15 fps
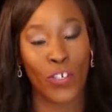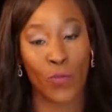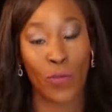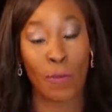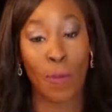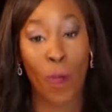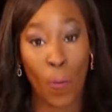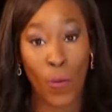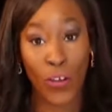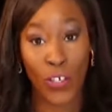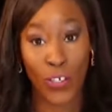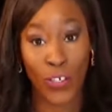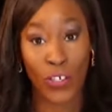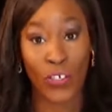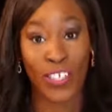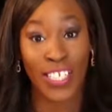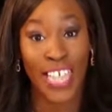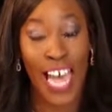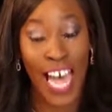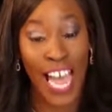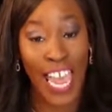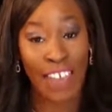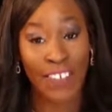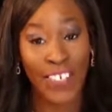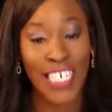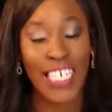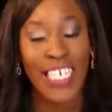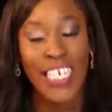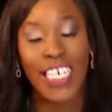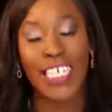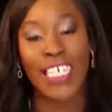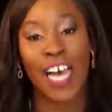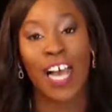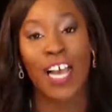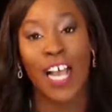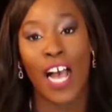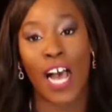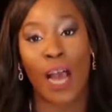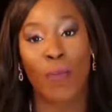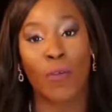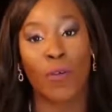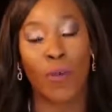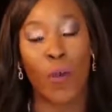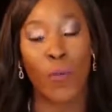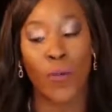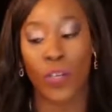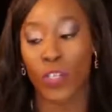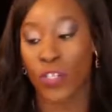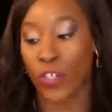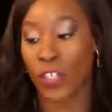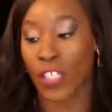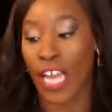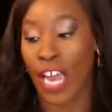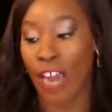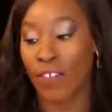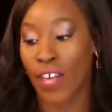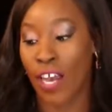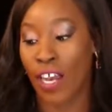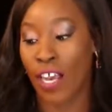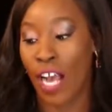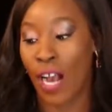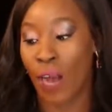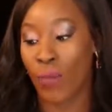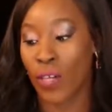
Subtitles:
remoteproducerlive.com.